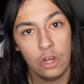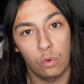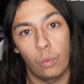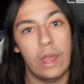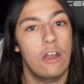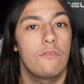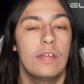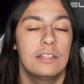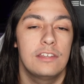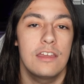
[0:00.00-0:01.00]
rare
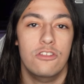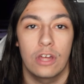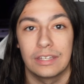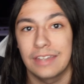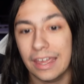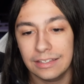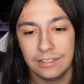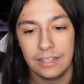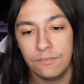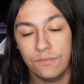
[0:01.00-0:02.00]
vintage
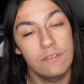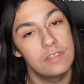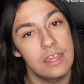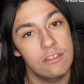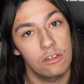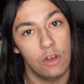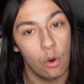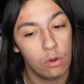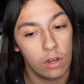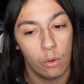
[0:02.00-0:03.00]
1950s
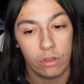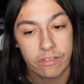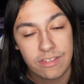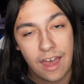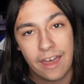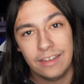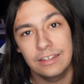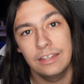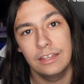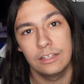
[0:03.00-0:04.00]
Coca-Cola sign,